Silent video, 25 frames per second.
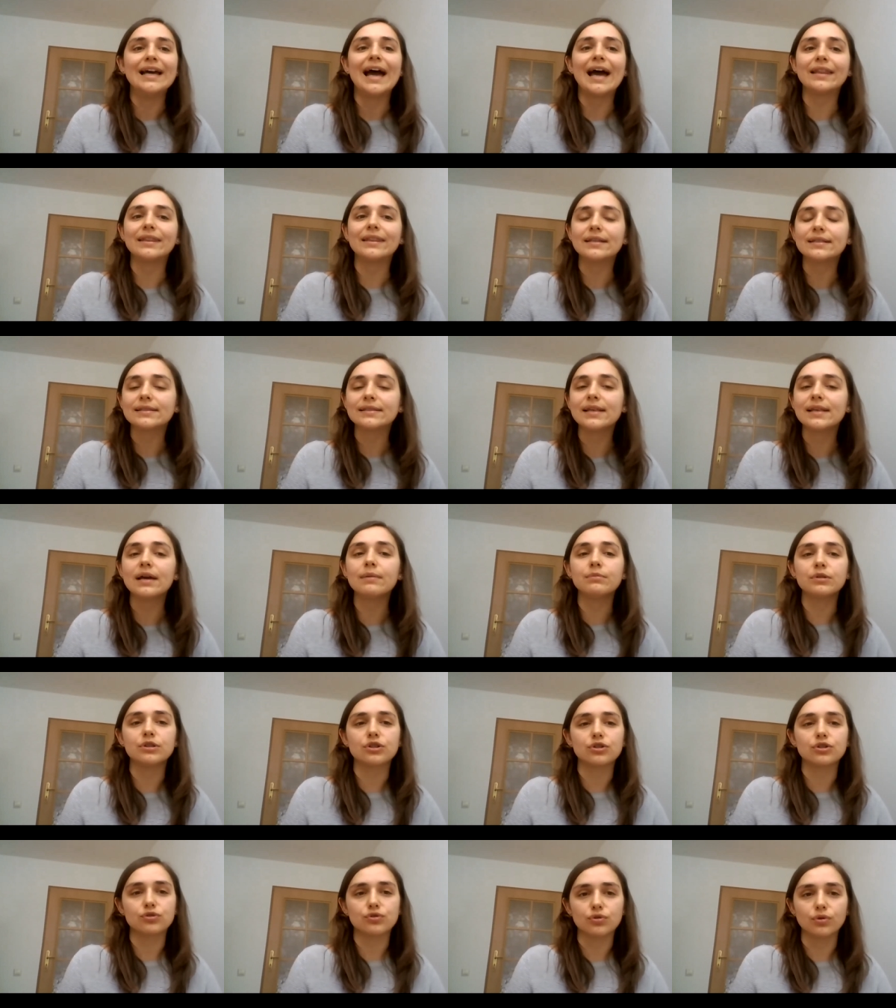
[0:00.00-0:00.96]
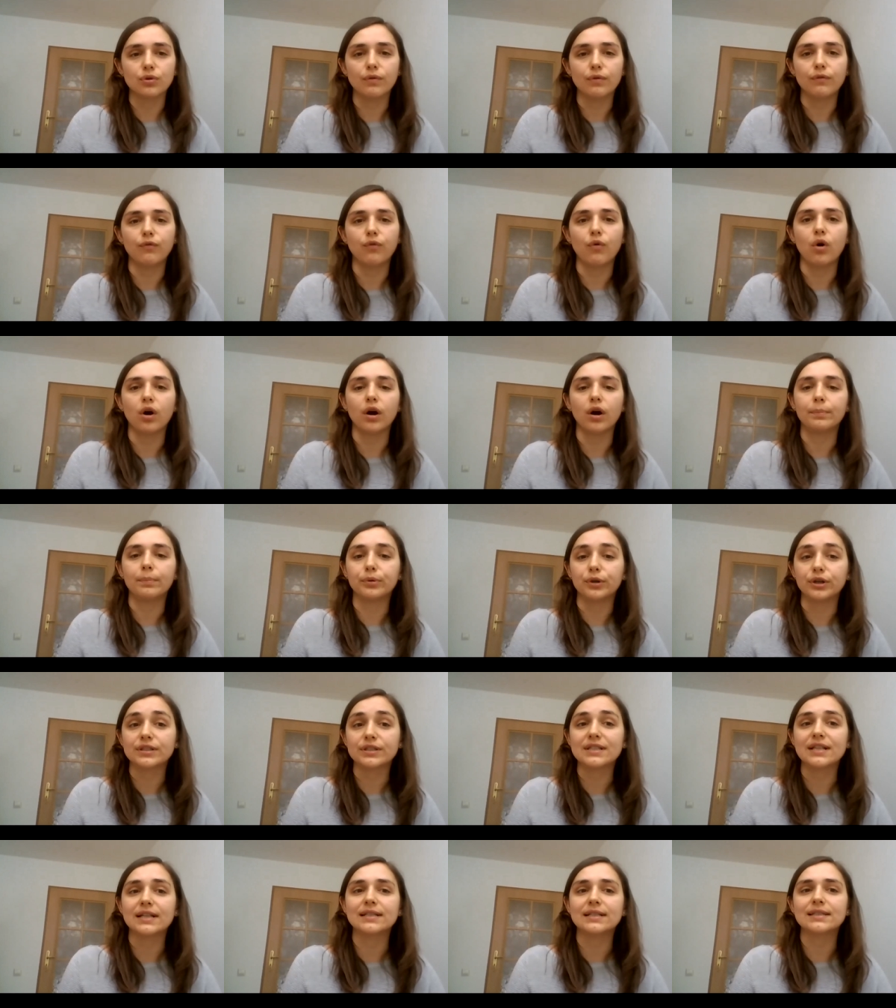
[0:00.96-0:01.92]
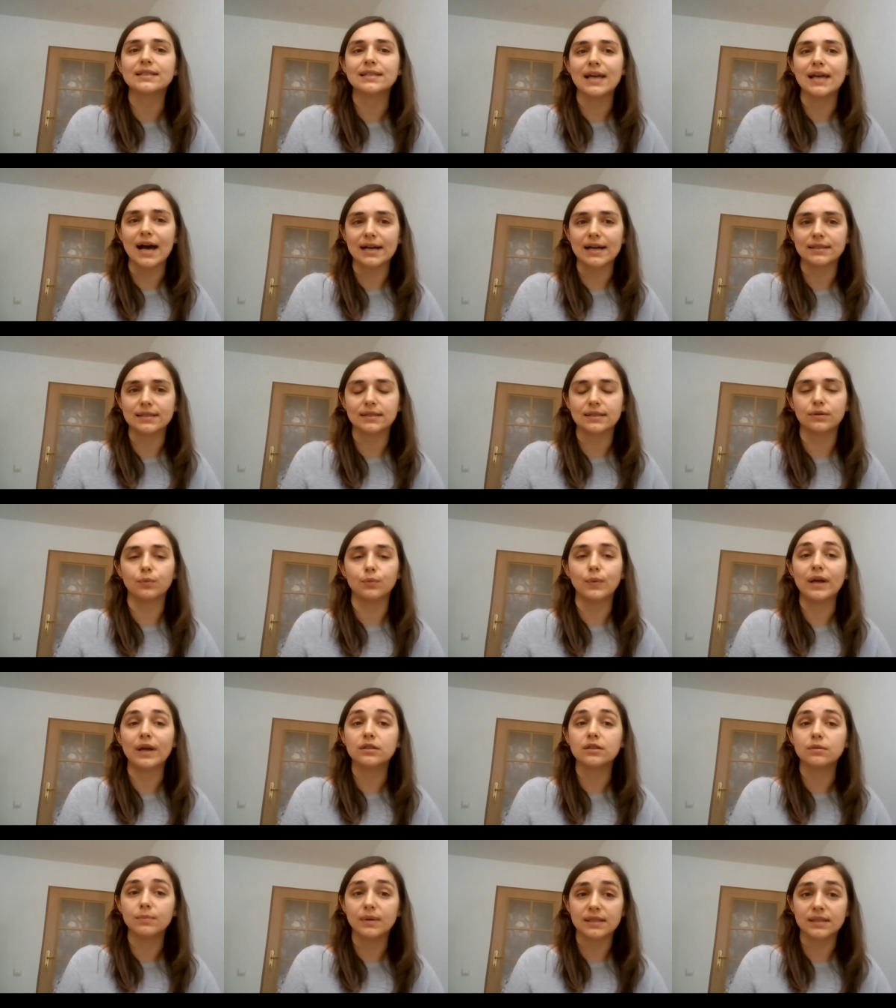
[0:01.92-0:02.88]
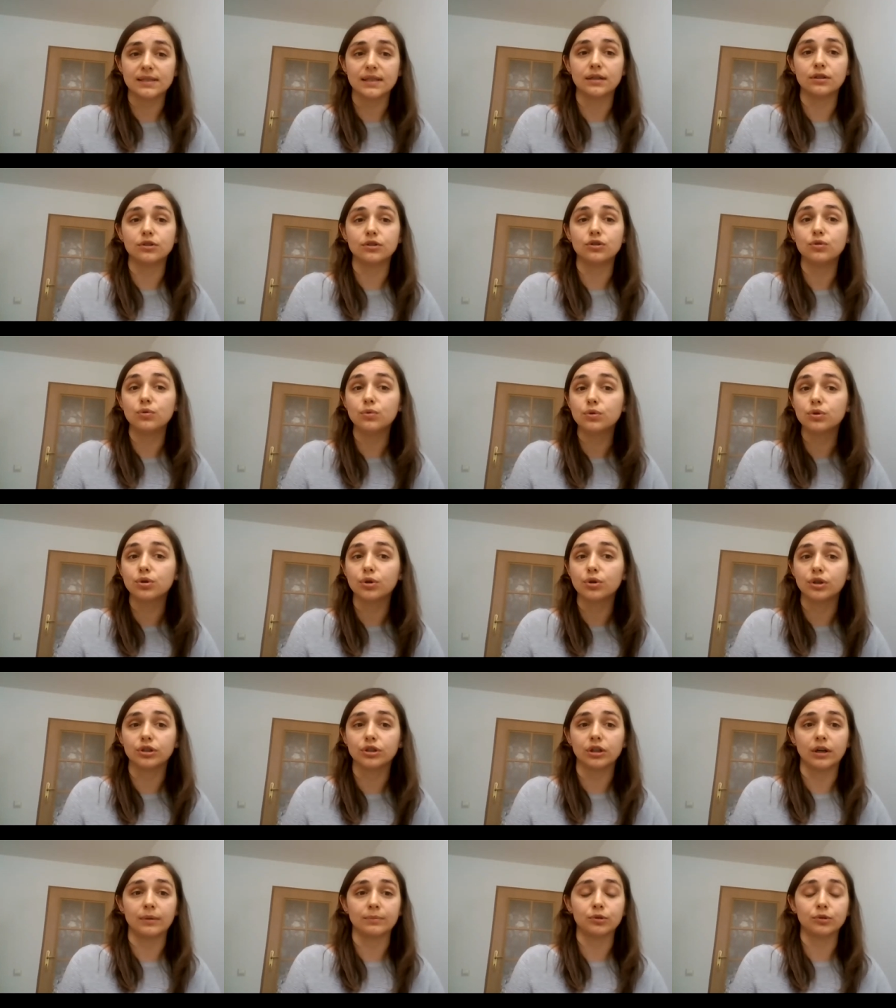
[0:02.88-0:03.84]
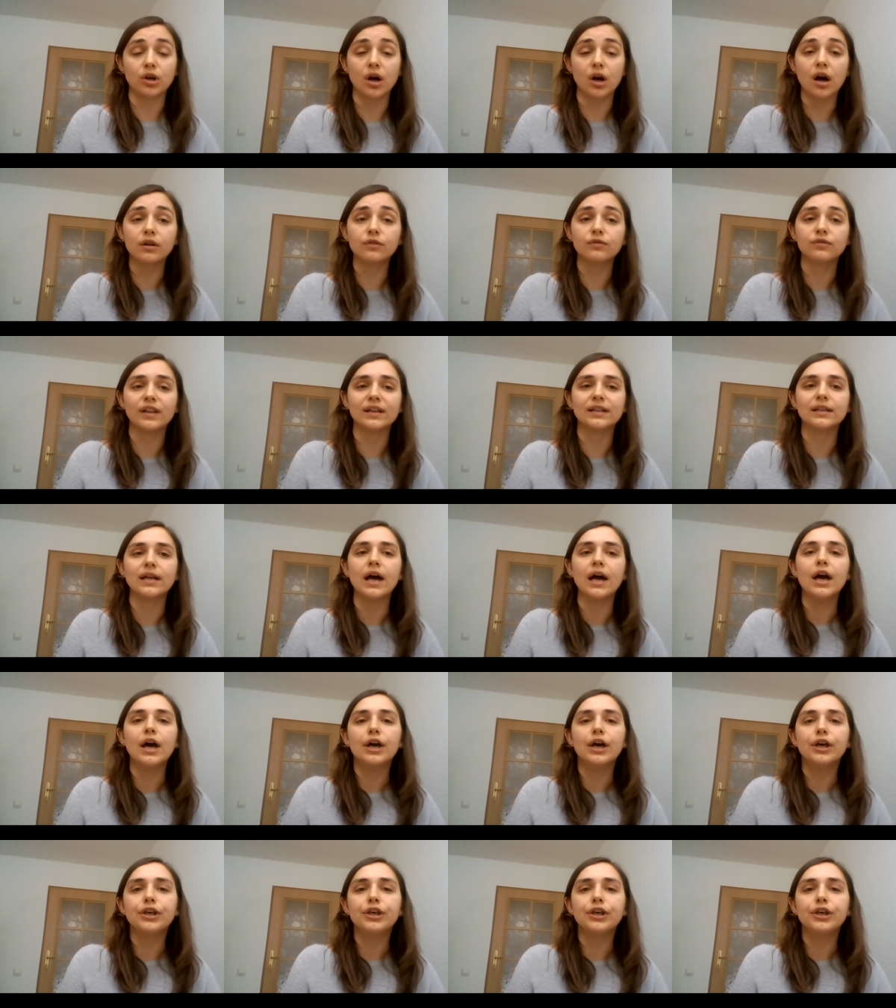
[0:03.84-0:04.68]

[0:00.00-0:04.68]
And the same is true for persons that went missing due to an armed conflict.